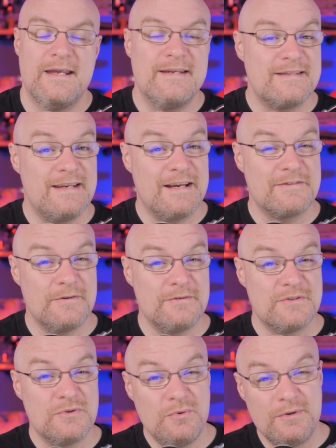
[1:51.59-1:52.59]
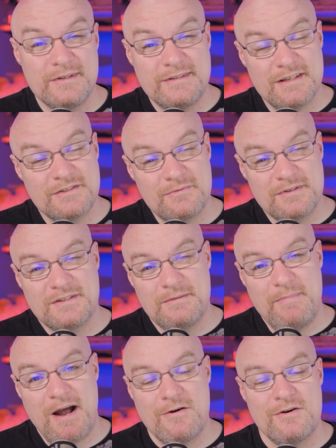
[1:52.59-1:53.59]
It is an external tool. It does run
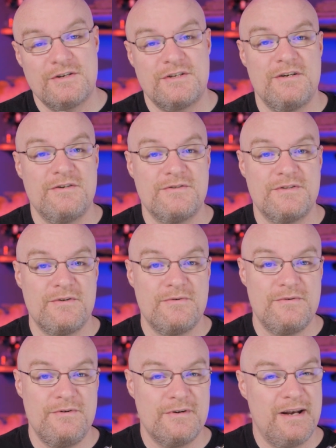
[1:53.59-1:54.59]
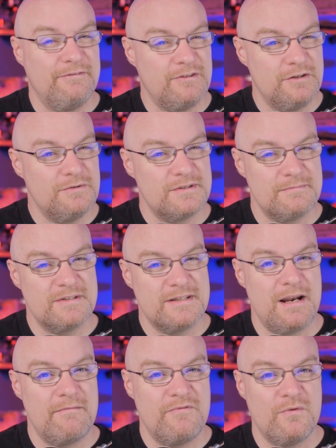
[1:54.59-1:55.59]
some PowerShell, so you're going to have to do some
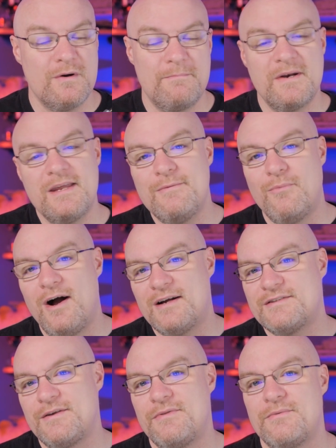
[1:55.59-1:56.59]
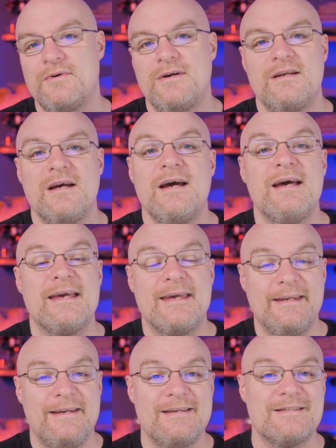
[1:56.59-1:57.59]
setup for it, but he walks you through it
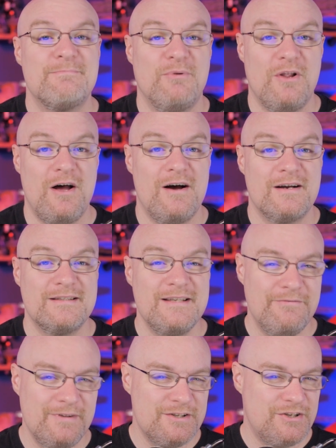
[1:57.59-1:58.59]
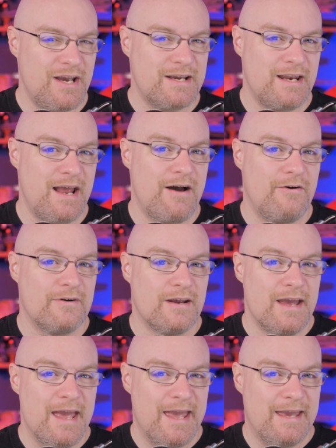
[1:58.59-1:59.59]
in his blog. Definitely check it out
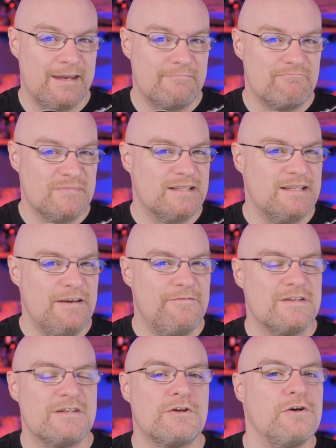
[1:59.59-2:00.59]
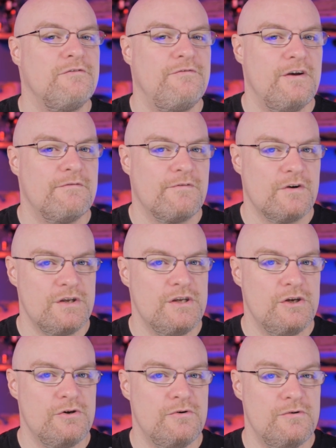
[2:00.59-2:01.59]
and see if it's a good fit for
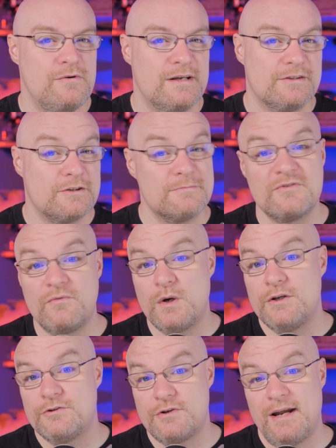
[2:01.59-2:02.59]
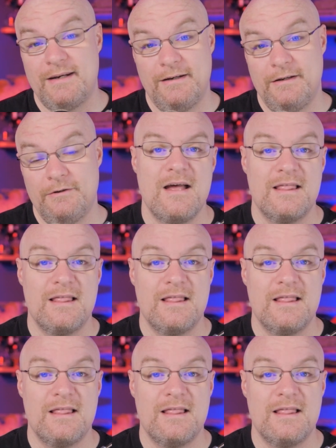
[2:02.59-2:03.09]
you in terms of what you're trying to do.